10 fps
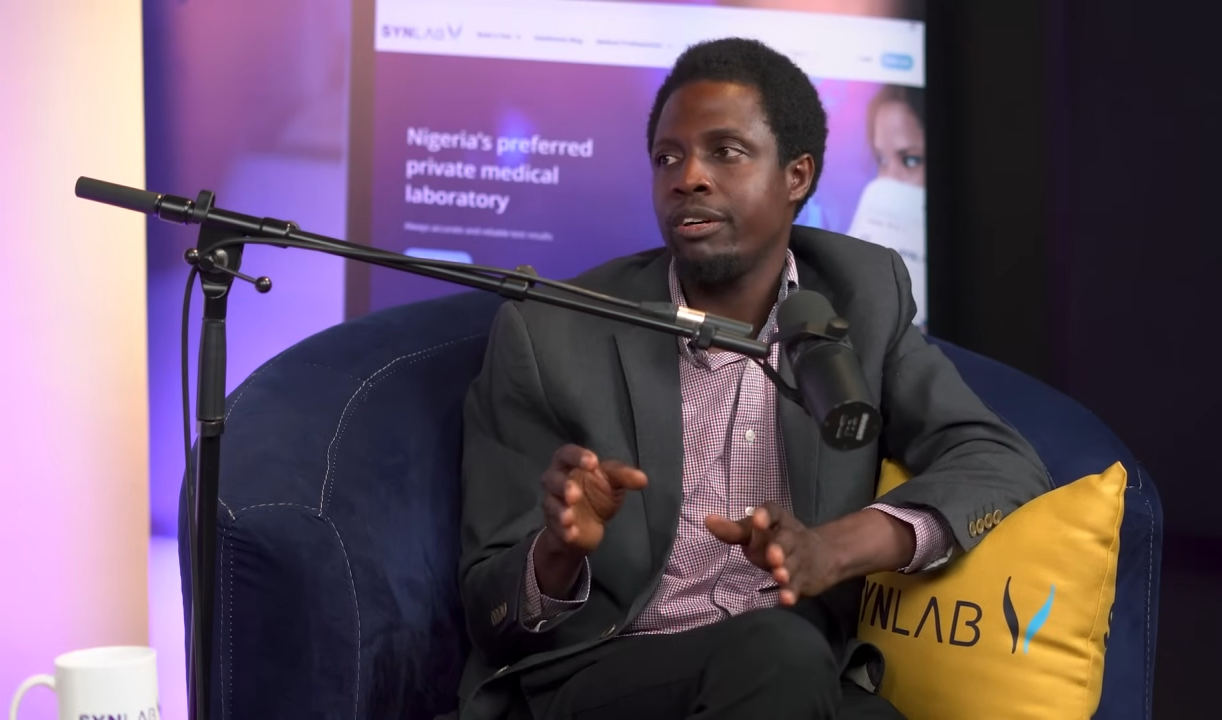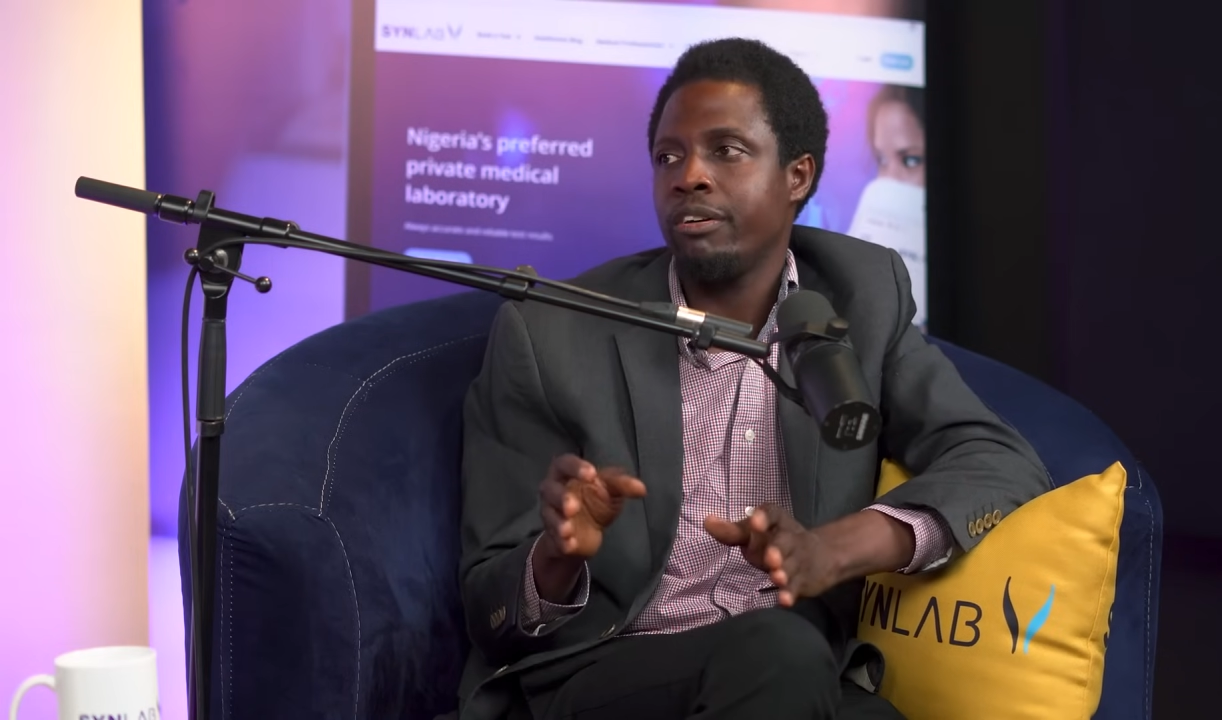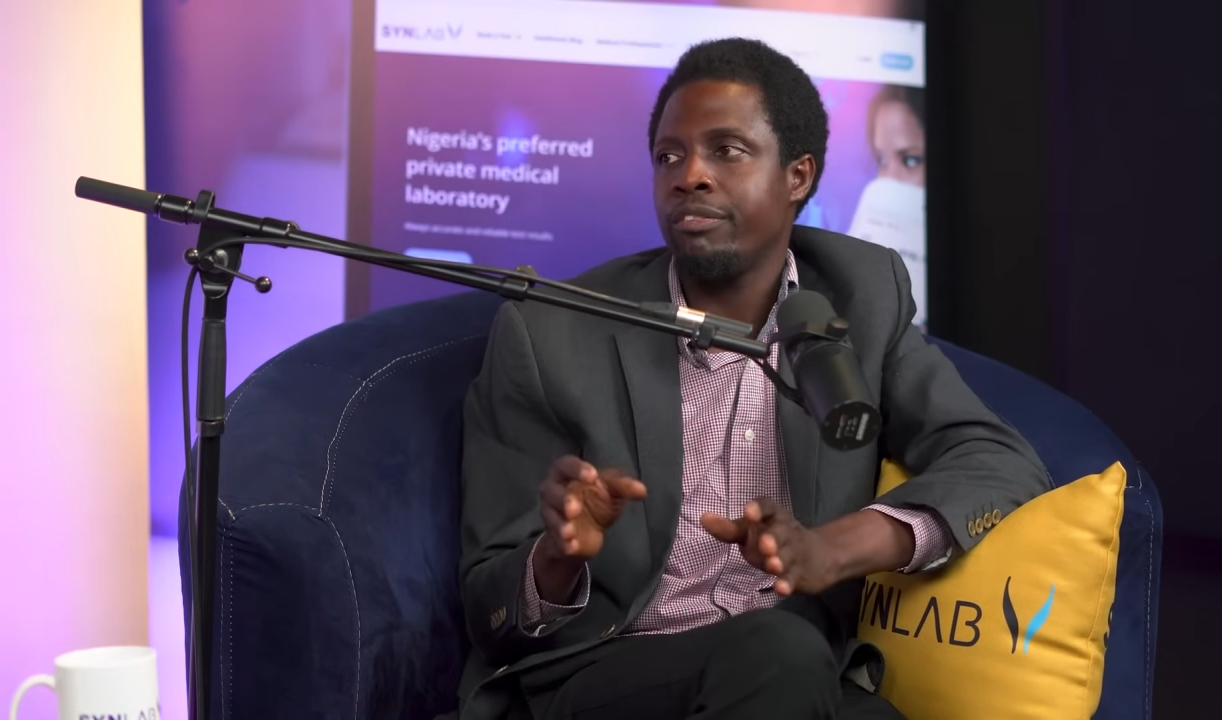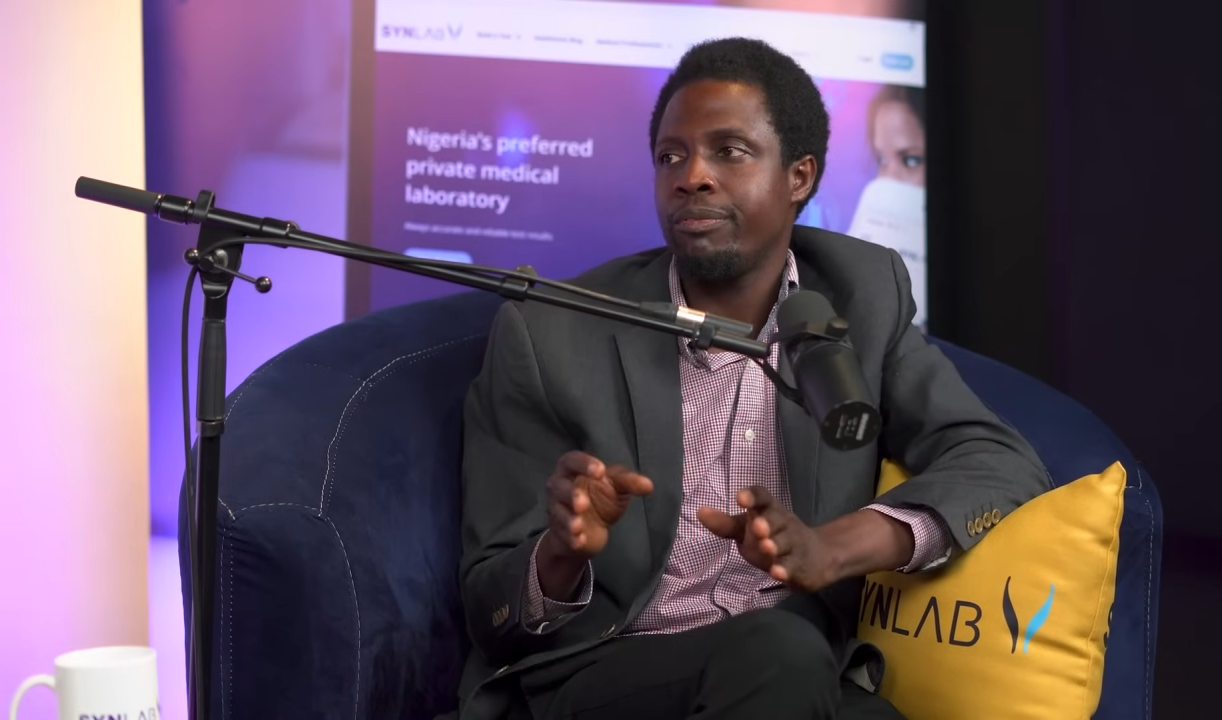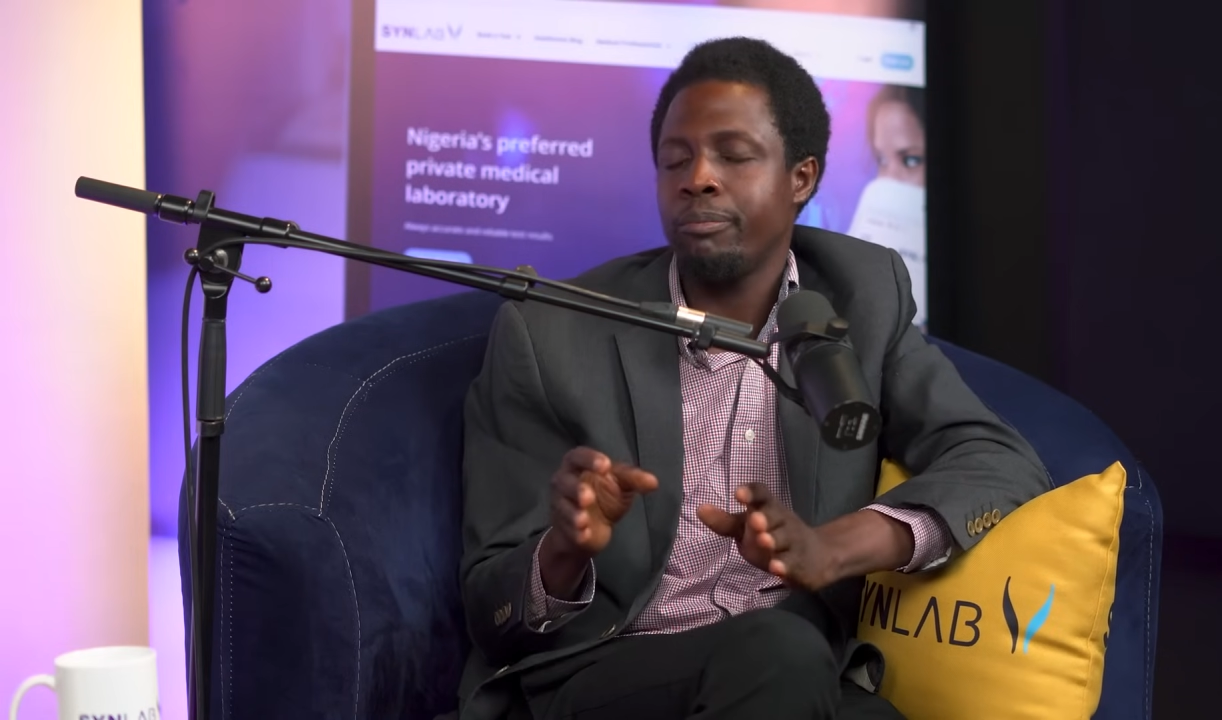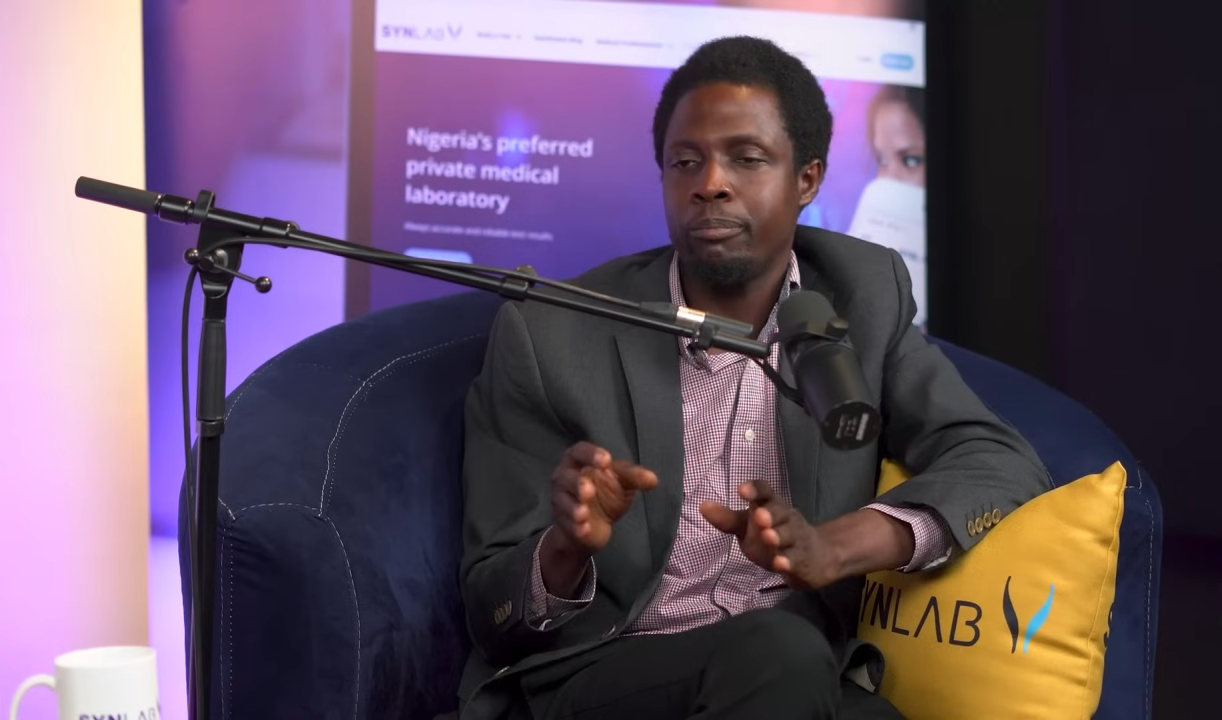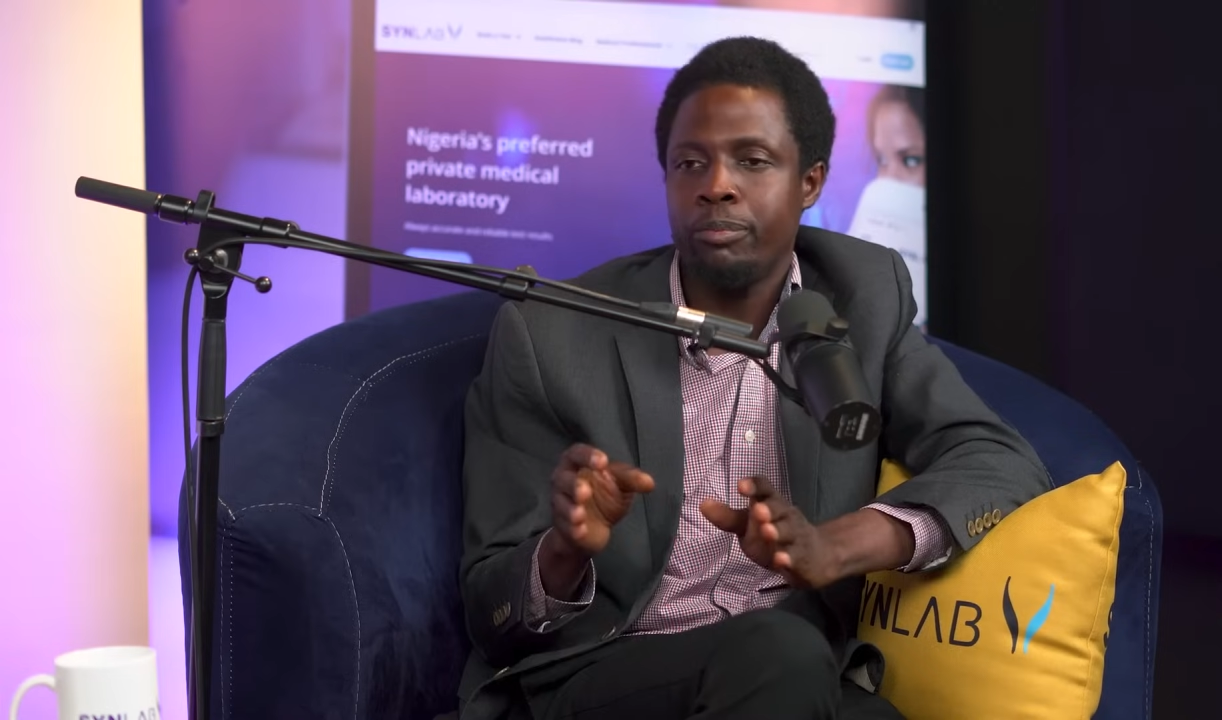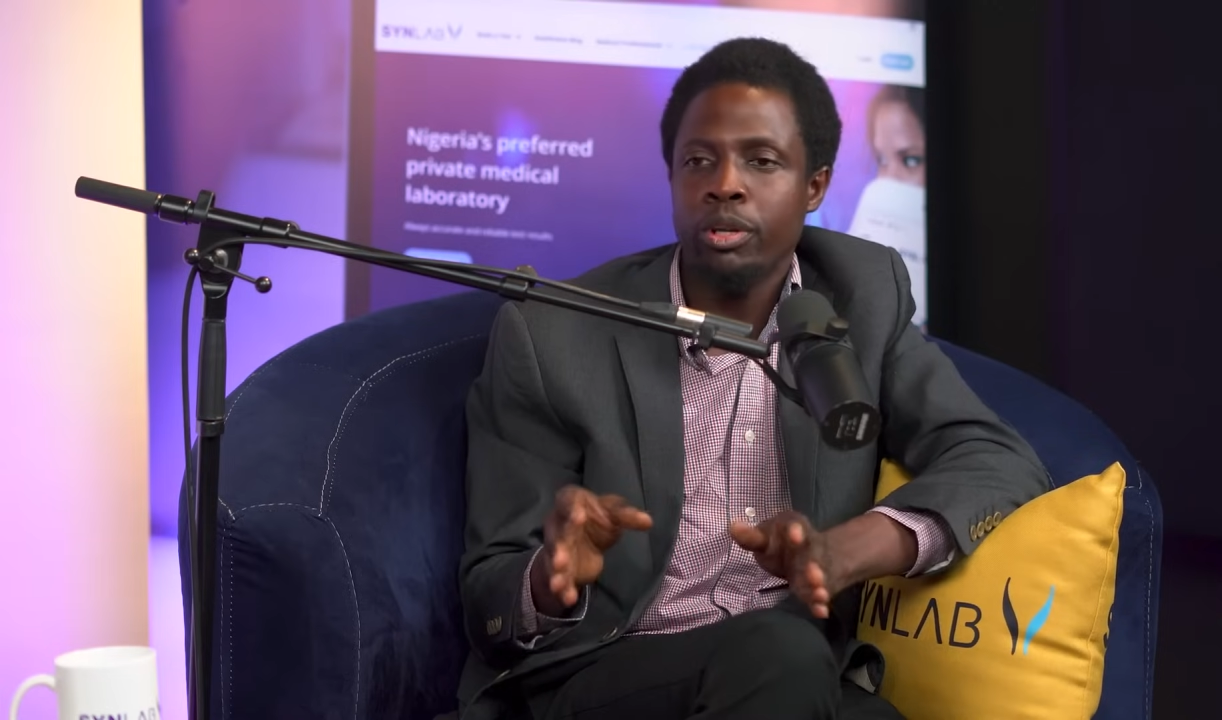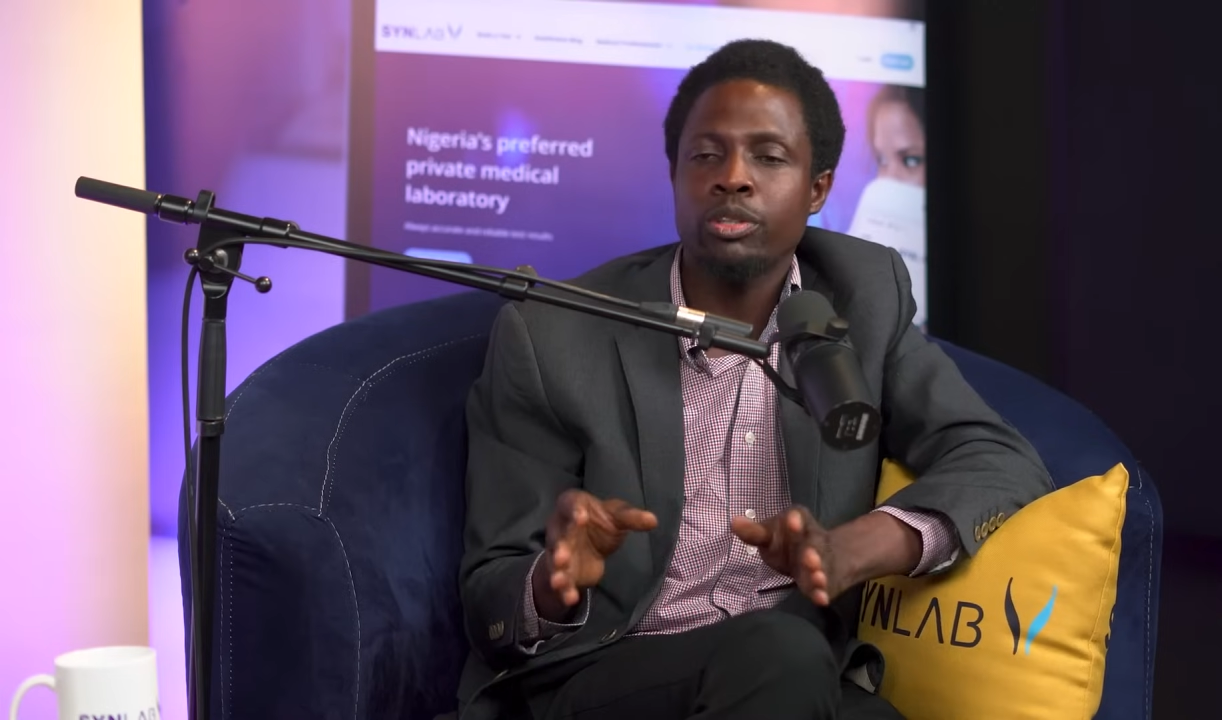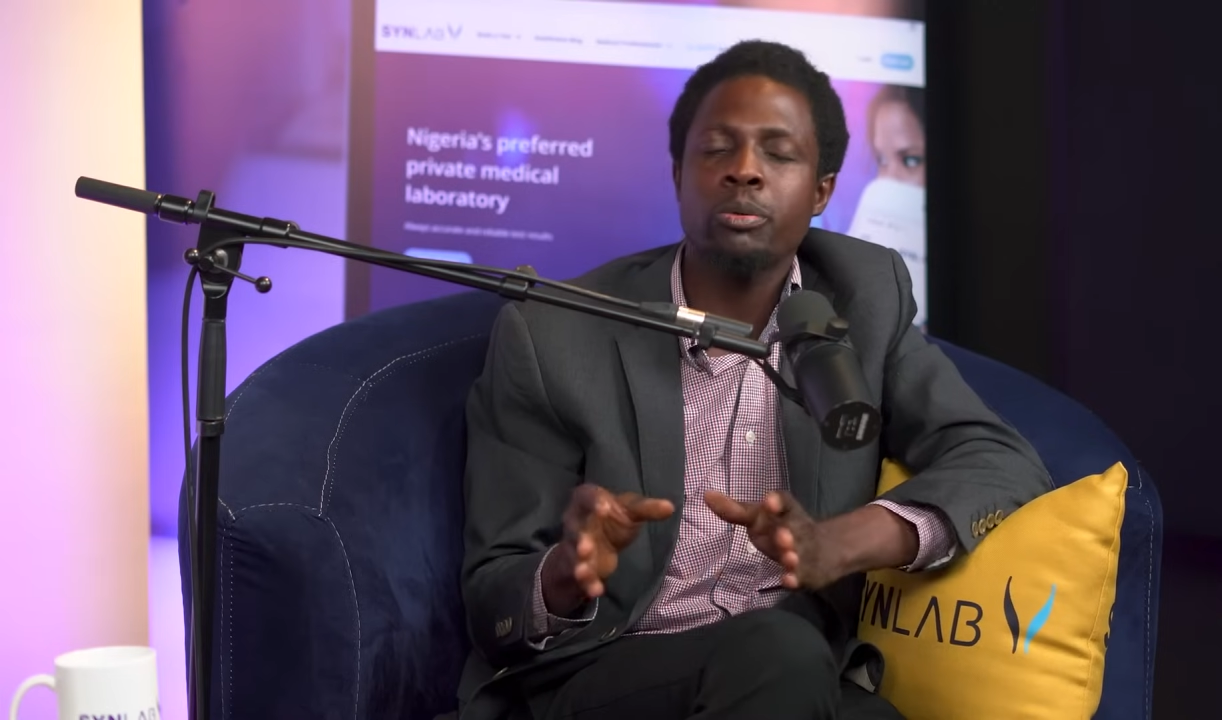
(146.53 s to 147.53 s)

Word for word: of blood